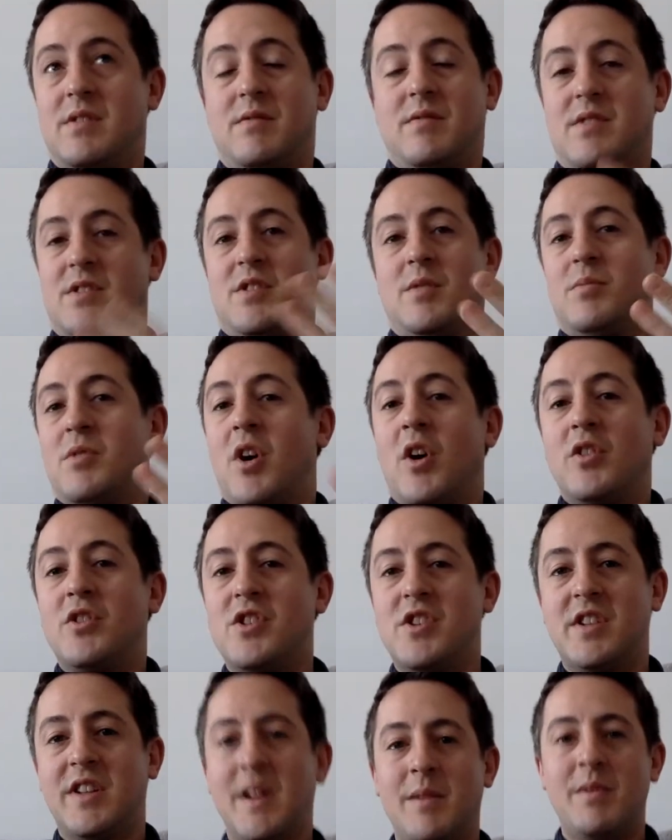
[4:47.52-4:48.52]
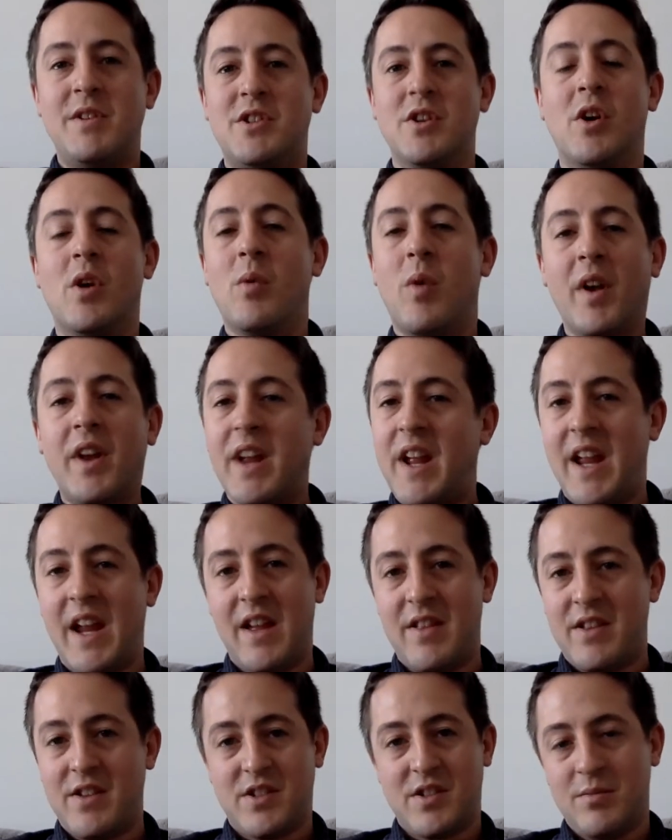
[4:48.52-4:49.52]
subconsciously we don't want to
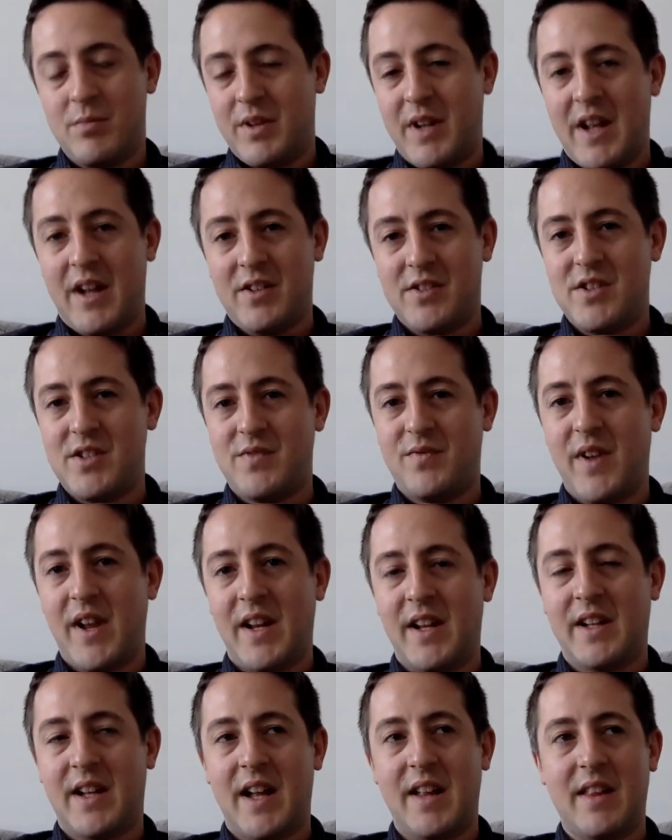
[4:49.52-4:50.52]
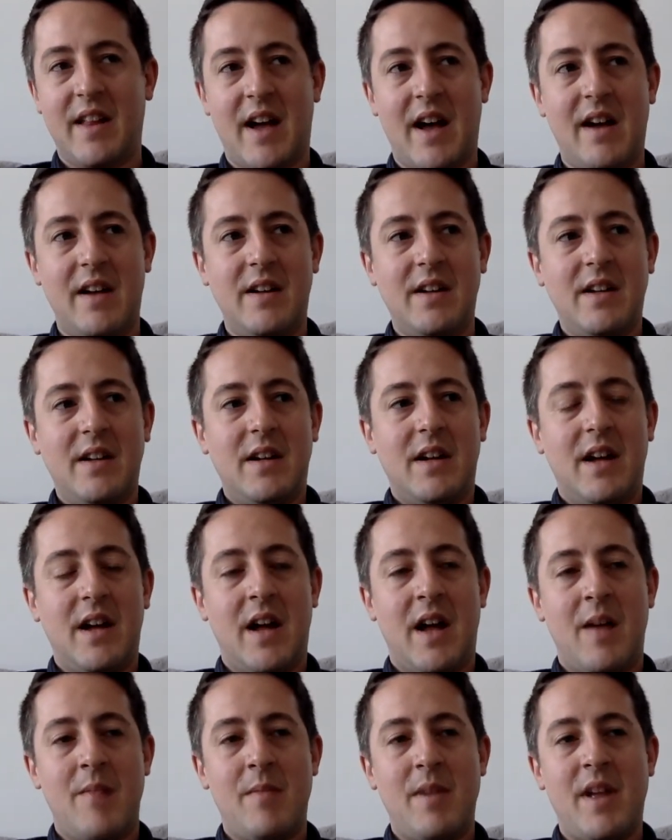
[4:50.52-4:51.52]
hear that somebody else is feeling like that.
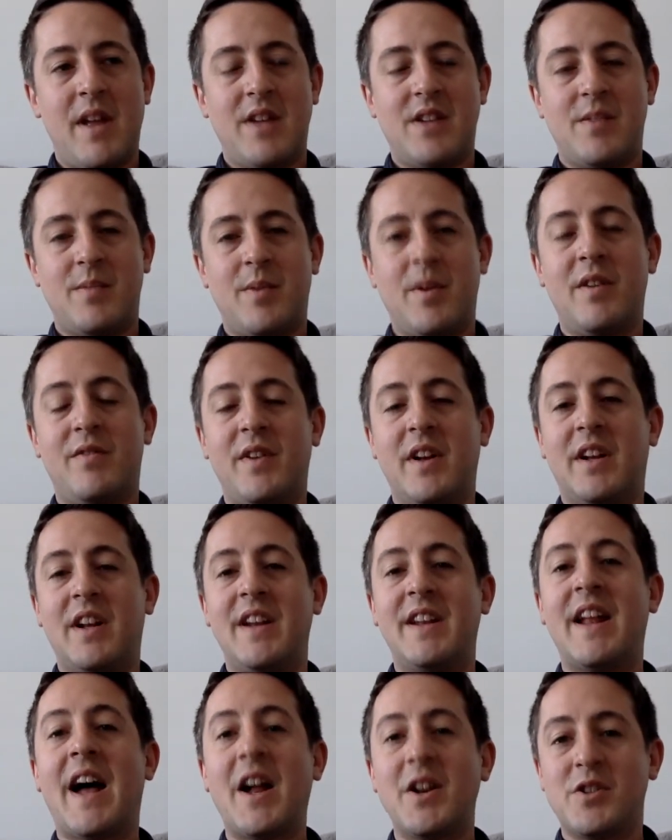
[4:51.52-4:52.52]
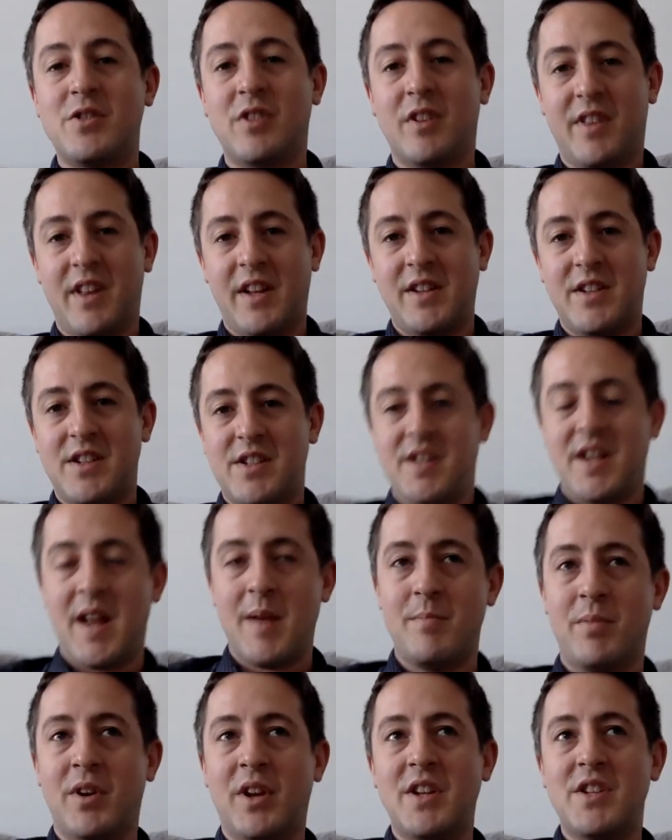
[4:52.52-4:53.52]
It's a perfectly natural thing to
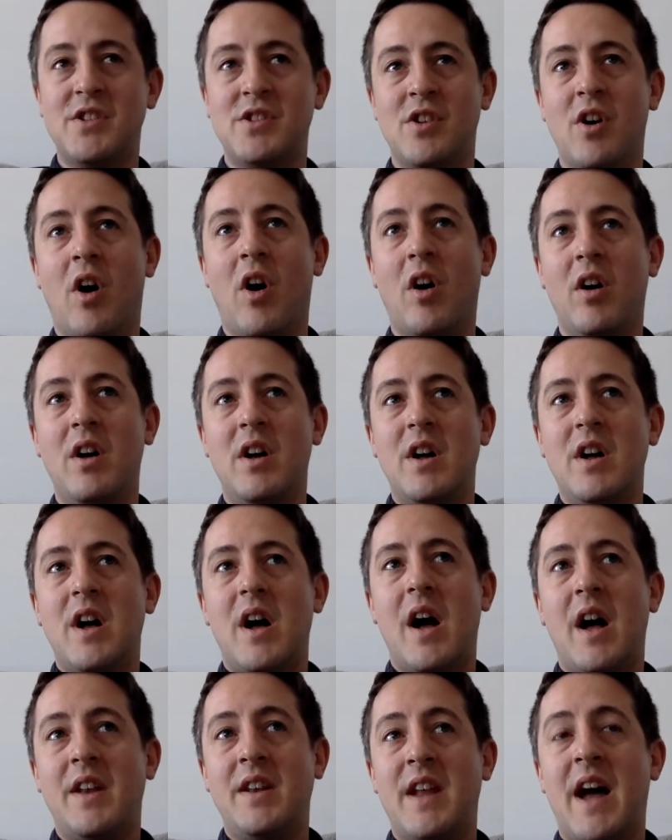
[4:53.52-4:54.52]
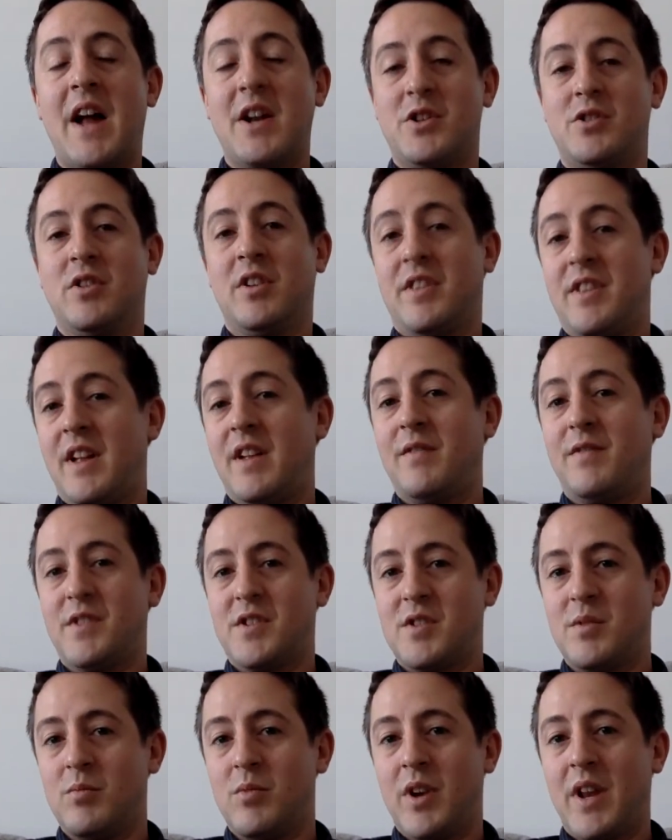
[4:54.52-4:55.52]
say, but it's not a natural thing for
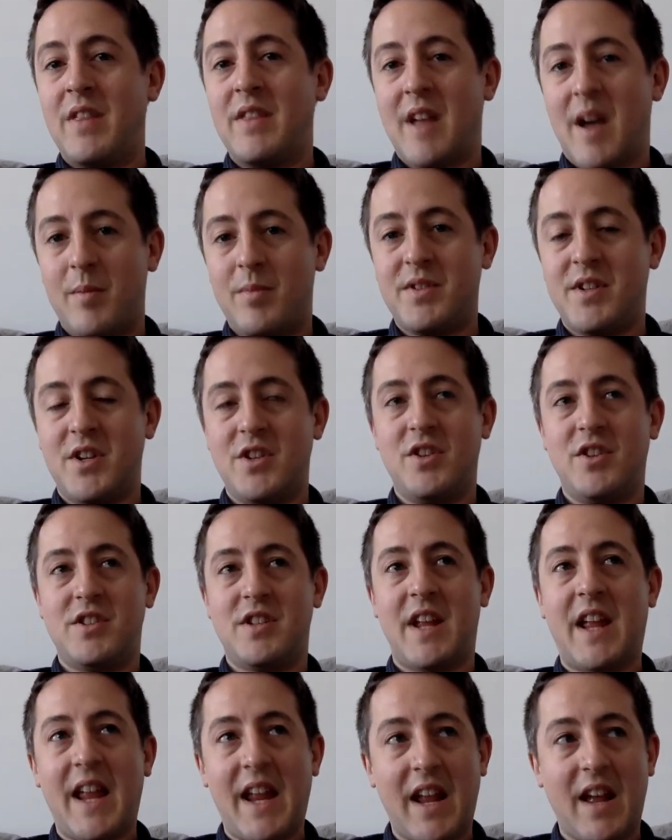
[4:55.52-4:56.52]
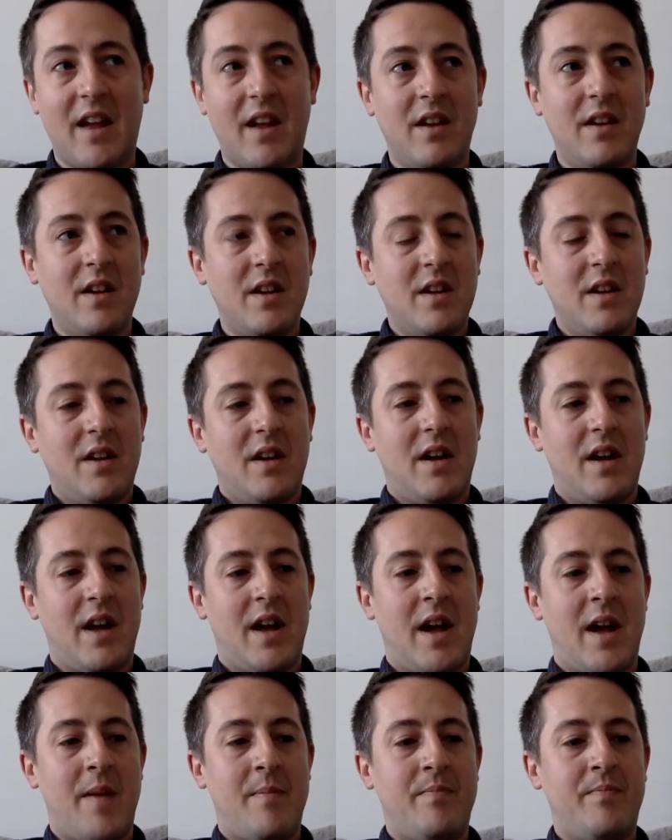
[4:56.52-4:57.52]
someone in that position to hear.
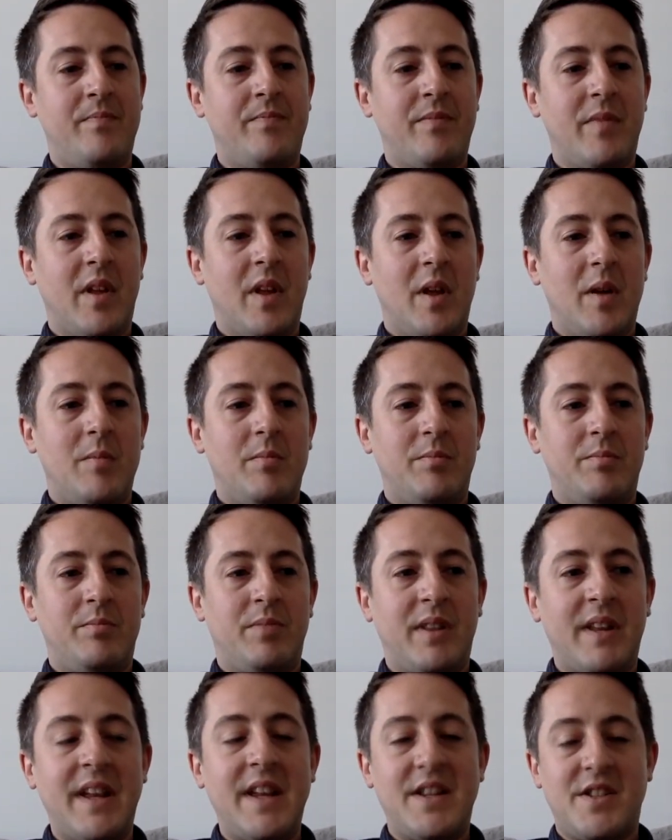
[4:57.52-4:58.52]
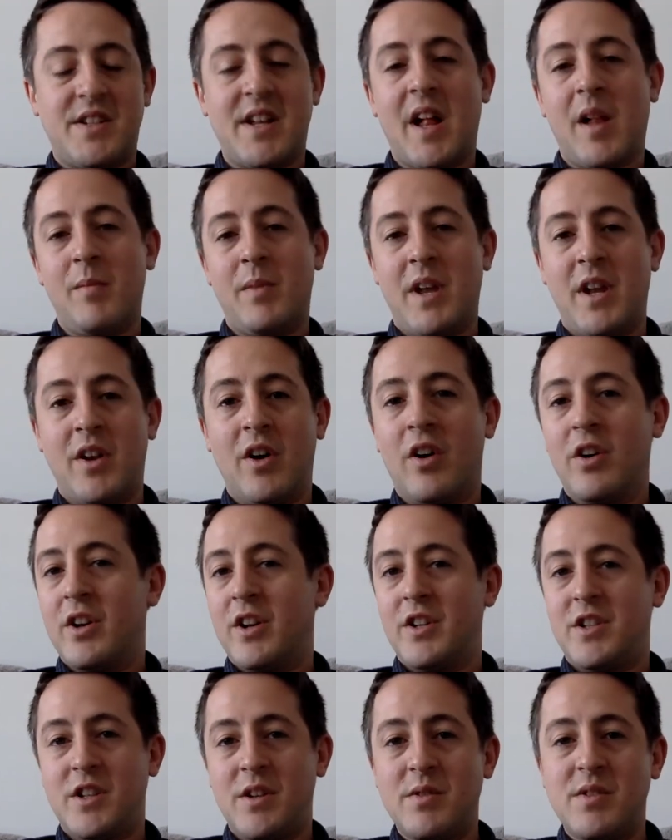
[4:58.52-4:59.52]
Um, please tell me you're not
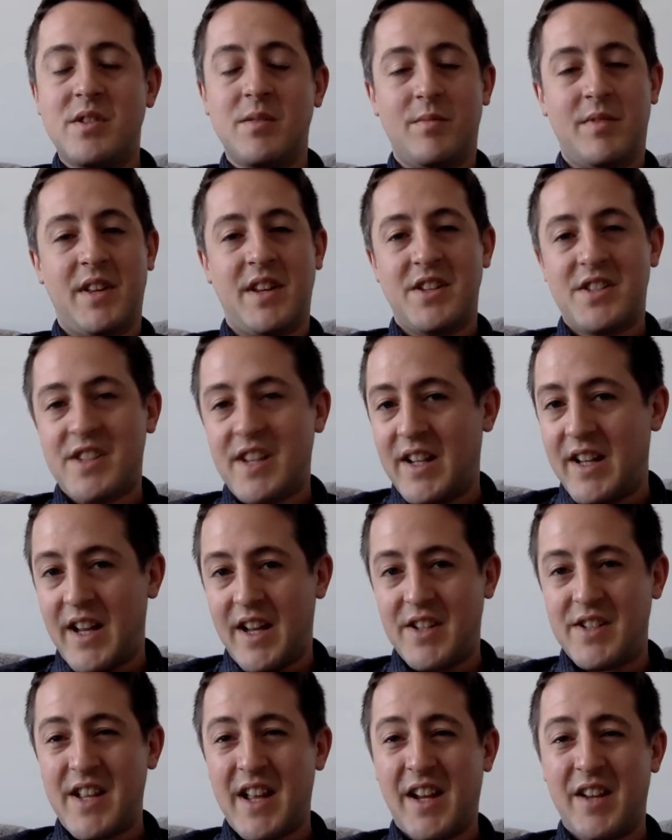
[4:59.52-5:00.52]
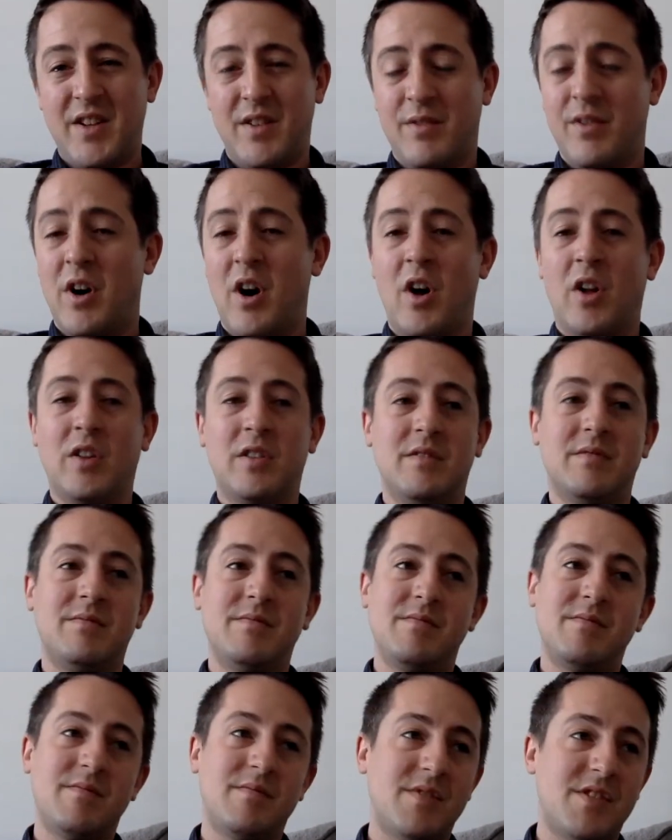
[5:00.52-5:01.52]
going to do something silly. Second of all,
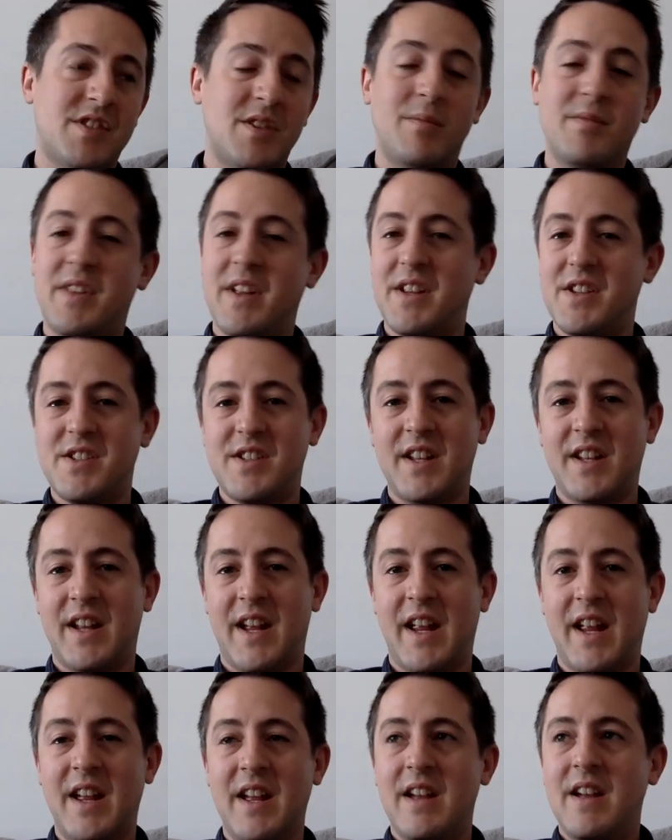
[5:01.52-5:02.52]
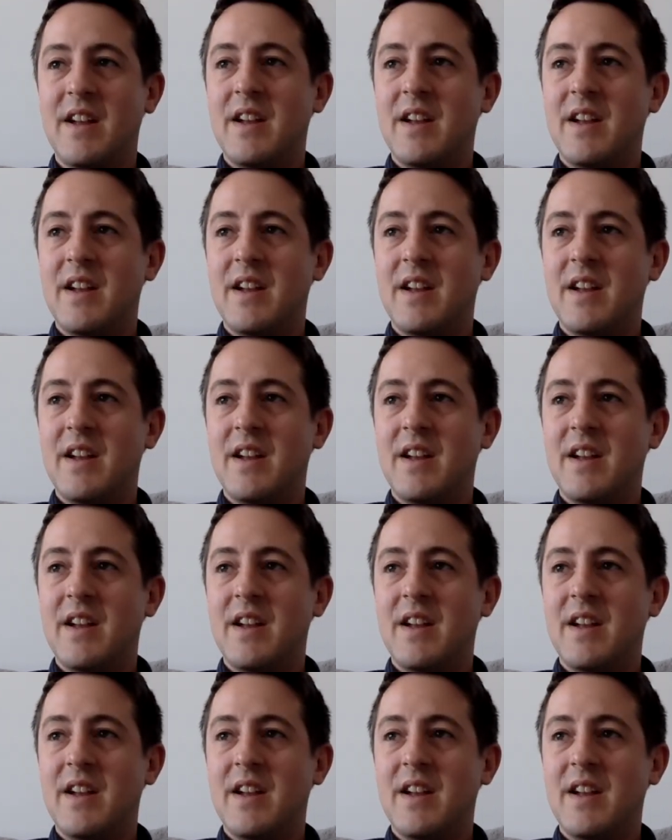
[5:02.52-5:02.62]
something silly